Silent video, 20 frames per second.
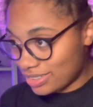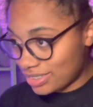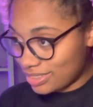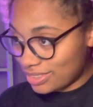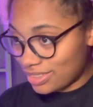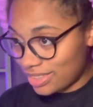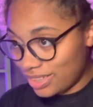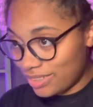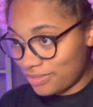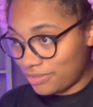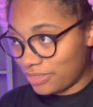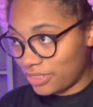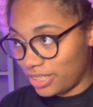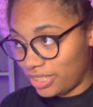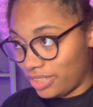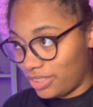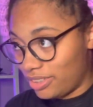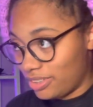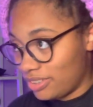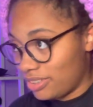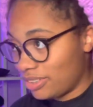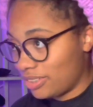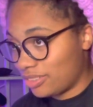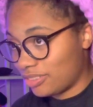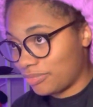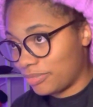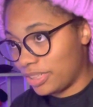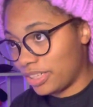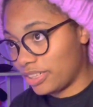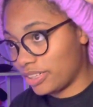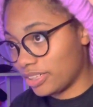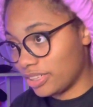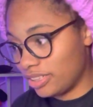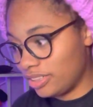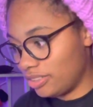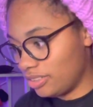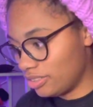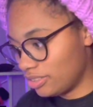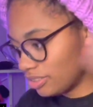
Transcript: It's not funny. Oh my God.